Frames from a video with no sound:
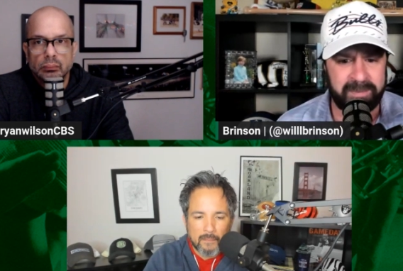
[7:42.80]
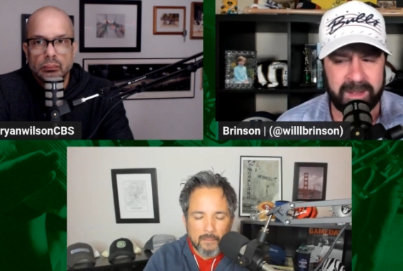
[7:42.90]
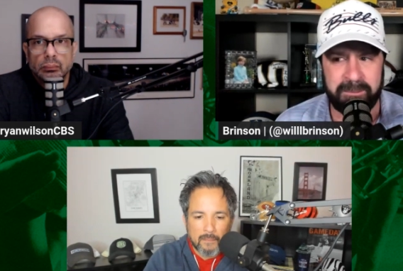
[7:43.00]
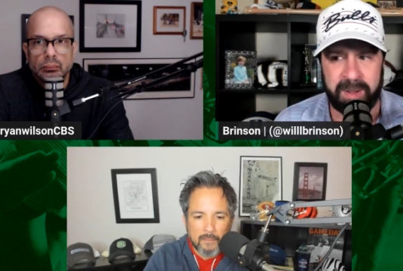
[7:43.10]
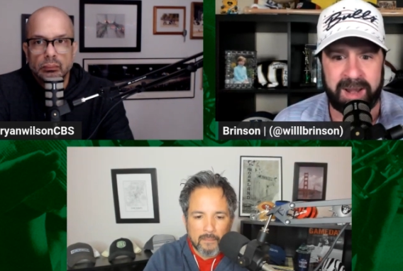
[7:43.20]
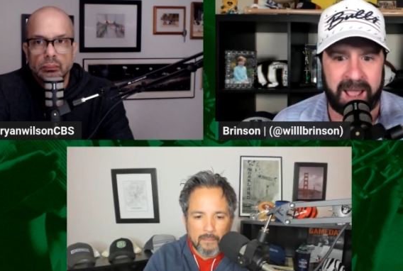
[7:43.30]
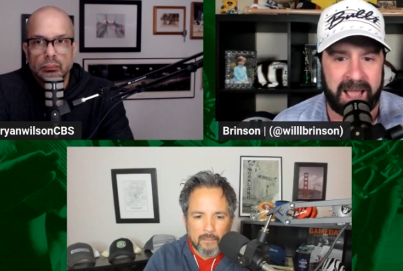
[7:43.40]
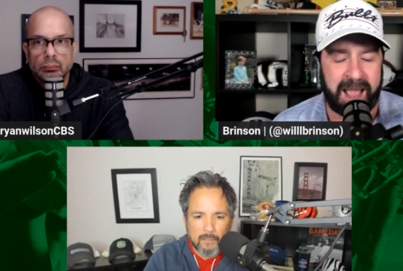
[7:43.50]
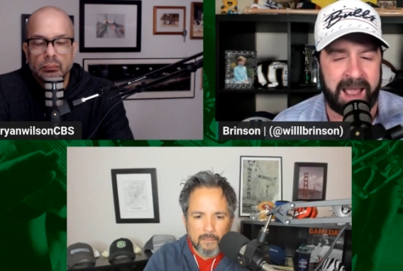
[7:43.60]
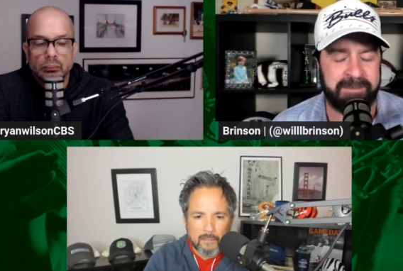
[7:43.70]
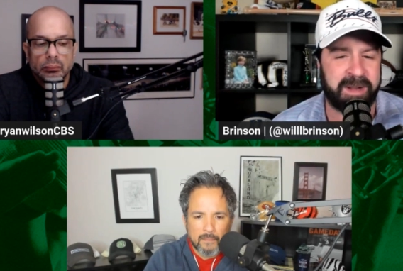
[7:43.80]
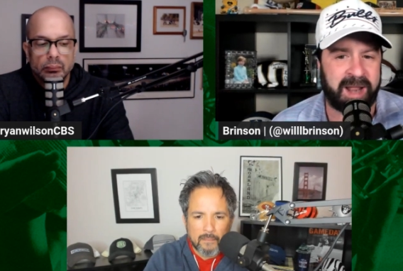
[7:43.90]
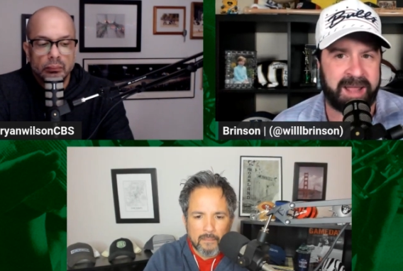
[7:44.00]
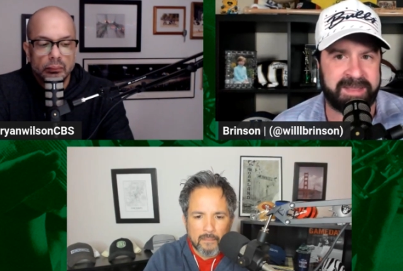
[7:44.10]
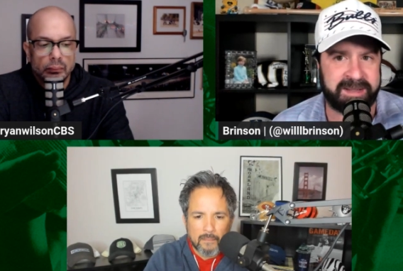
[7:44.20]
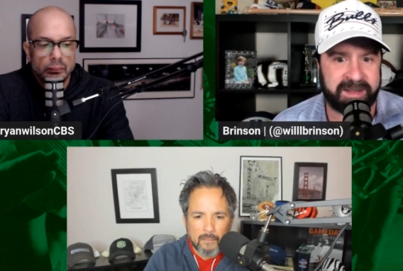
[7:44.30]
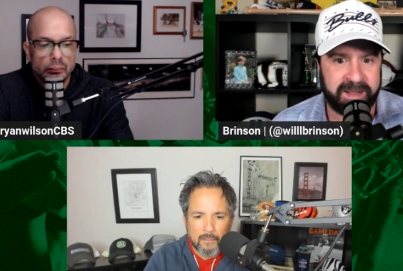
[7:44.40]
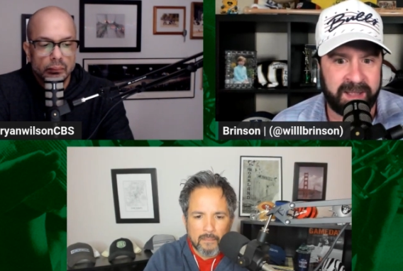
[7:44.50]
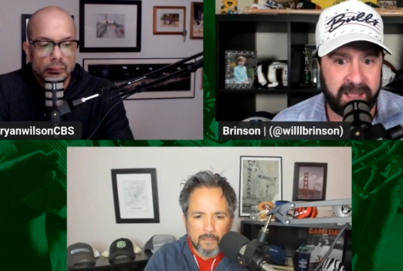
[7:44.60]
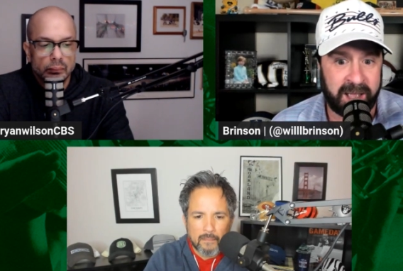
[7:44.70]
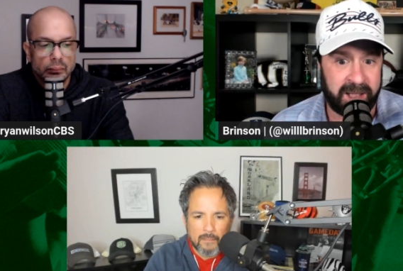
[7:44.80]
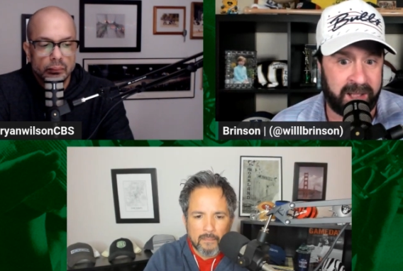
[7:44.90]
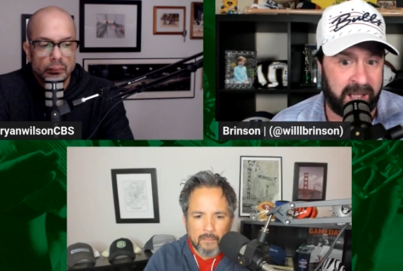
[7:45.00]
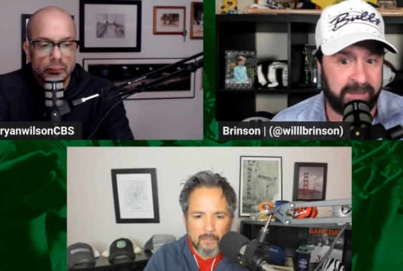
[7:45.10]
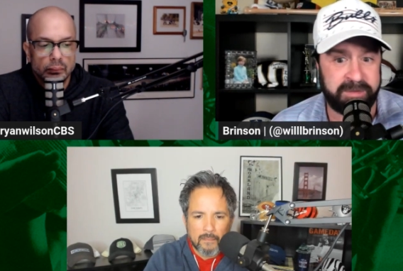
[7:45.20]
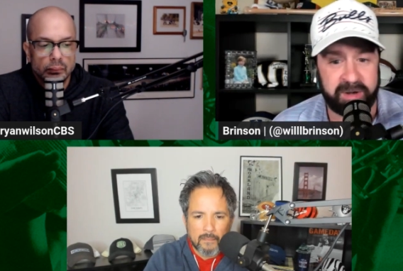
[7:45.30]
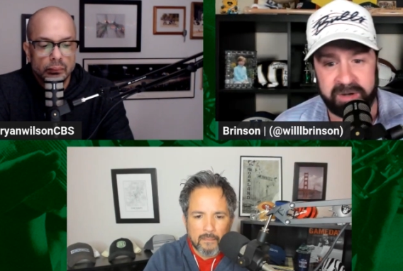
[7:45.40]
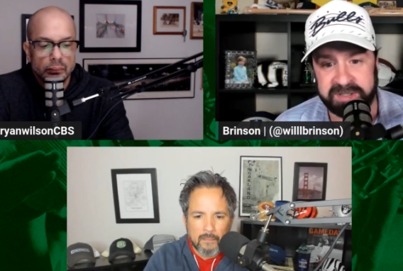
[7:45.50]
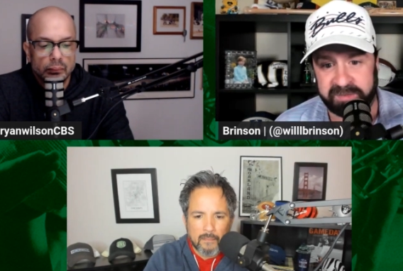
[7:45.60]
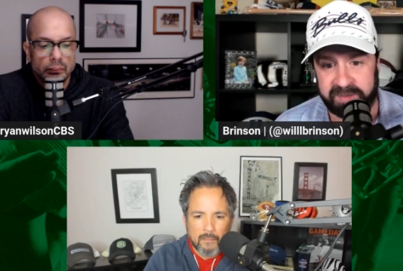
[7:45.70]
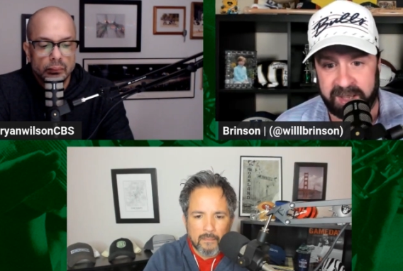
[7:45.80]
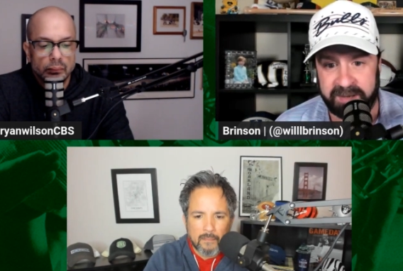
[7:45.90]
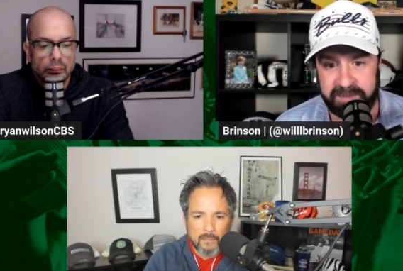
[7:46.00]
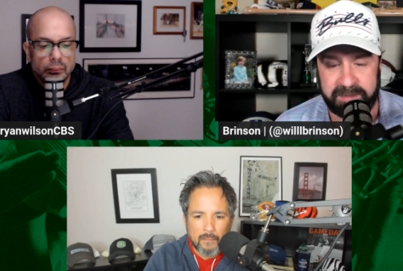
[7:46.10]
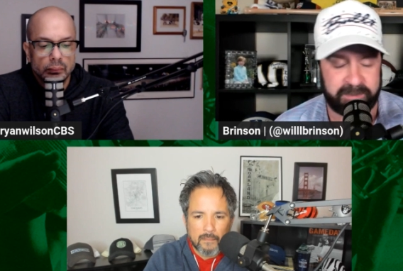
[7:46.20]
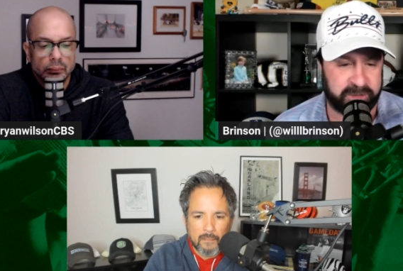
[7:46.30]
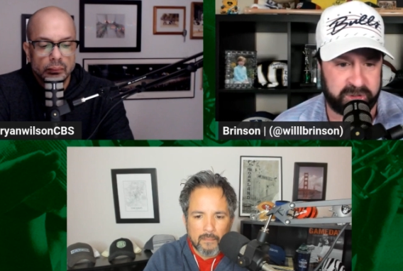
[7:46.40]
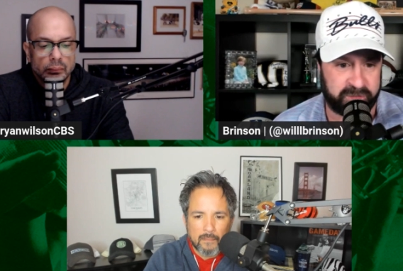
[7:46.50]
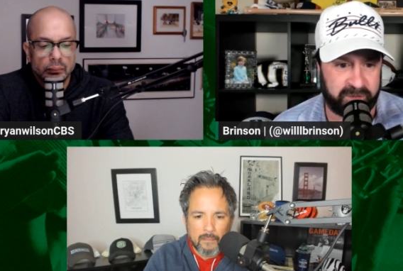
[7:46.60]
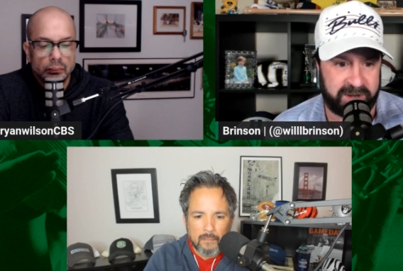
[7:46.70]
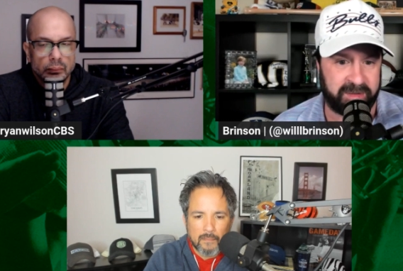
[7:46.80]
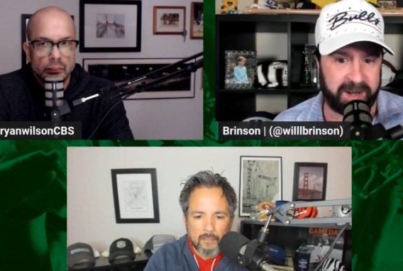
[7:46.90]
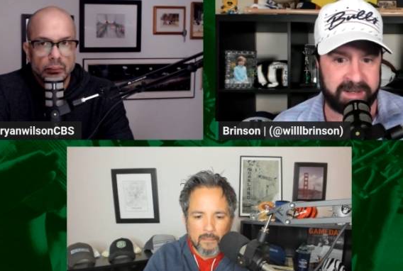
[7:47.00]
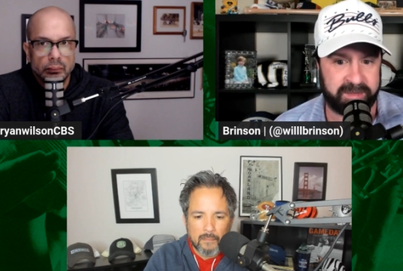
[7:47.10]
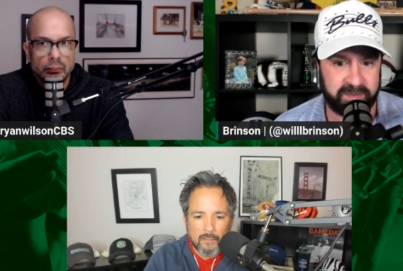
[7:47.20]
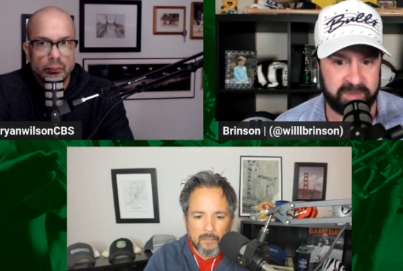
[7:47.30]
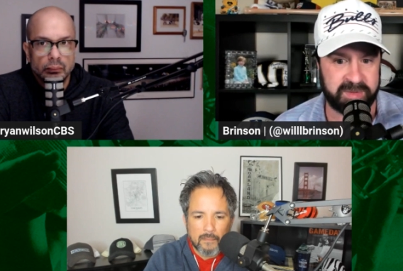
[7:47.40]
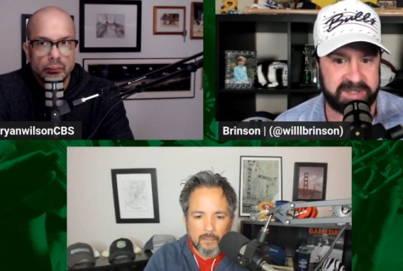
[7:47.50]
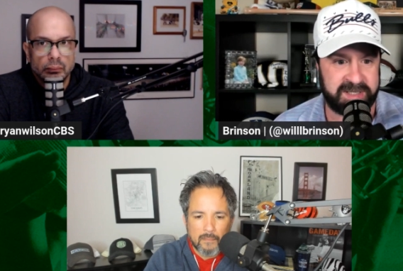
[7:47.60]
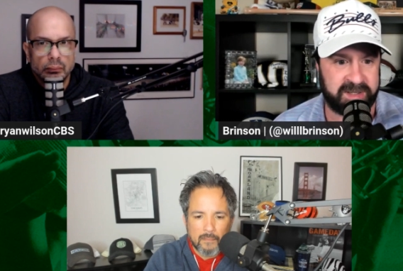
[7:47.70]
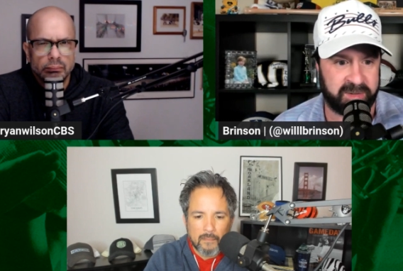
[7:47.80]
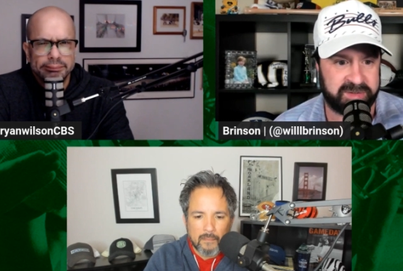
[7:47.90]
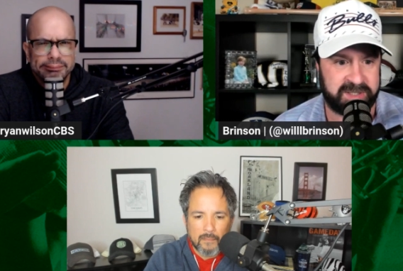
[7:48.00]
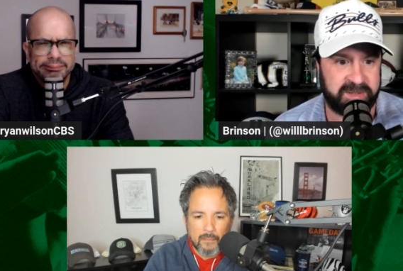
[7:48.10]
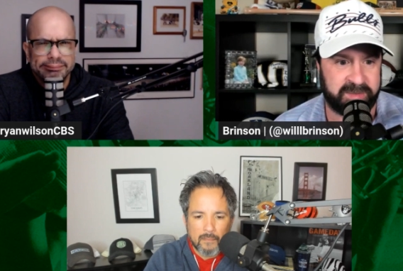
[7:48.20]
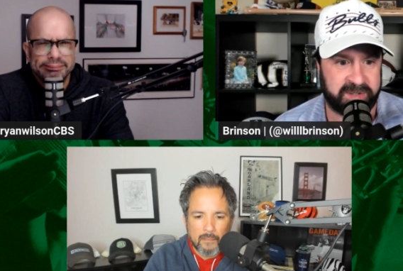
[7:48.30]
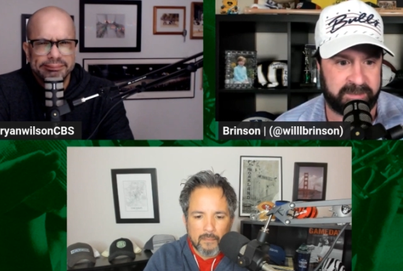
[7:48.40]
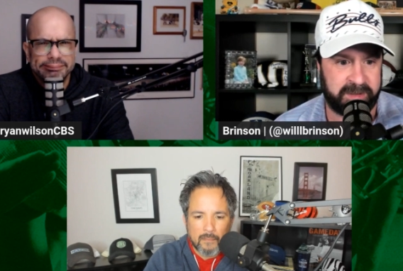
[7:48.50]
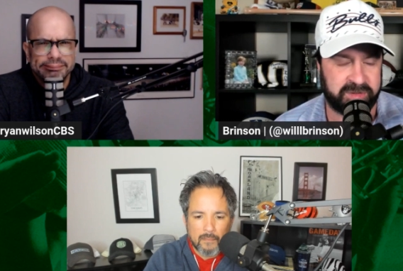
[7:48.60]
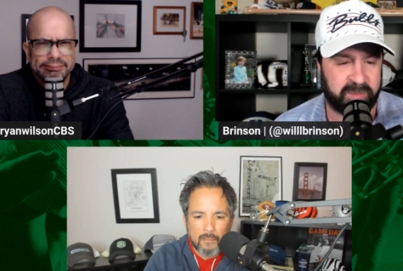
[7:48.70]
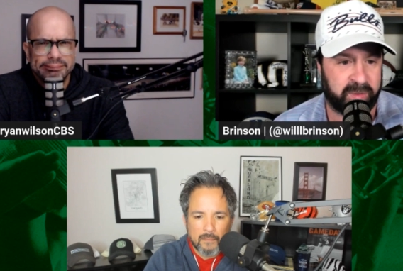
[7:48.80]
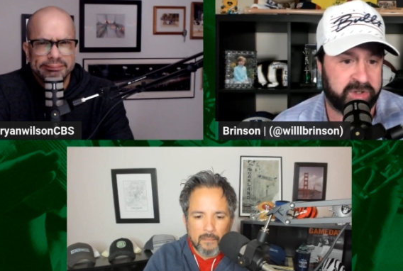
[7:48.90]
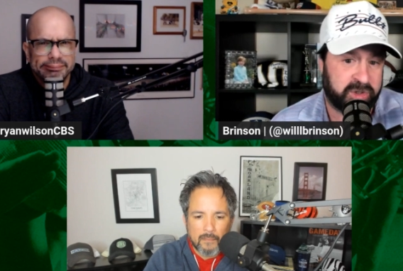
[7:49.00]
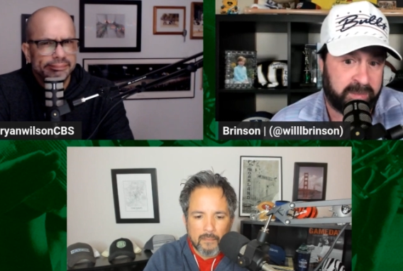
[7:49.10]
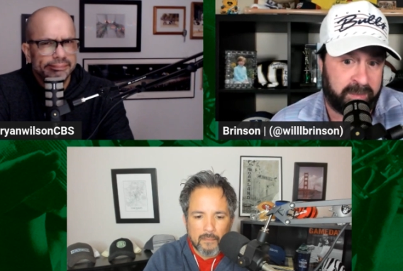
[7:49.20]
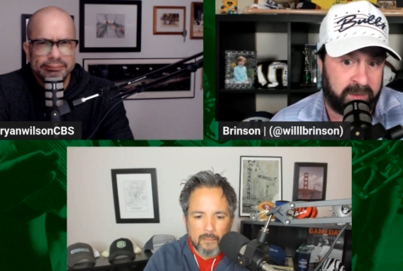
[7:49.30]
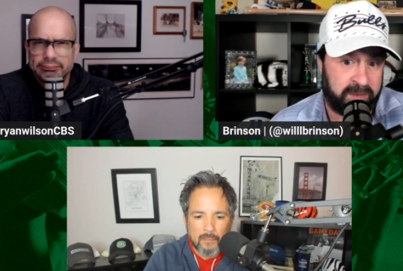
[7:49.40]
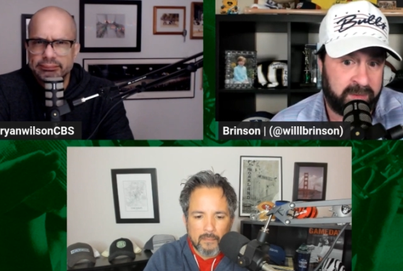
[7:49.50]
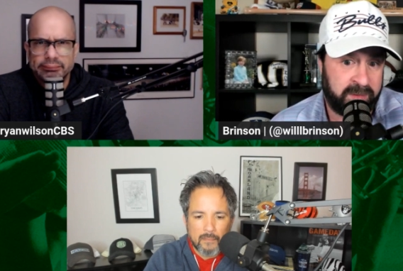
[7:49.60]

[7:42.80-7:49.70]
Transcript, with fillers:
Speaker 1: But I, am not. I think I'm curious if they maybe pursue Frank Reich, who was the OC when Doug Pederson won a Super Bowl,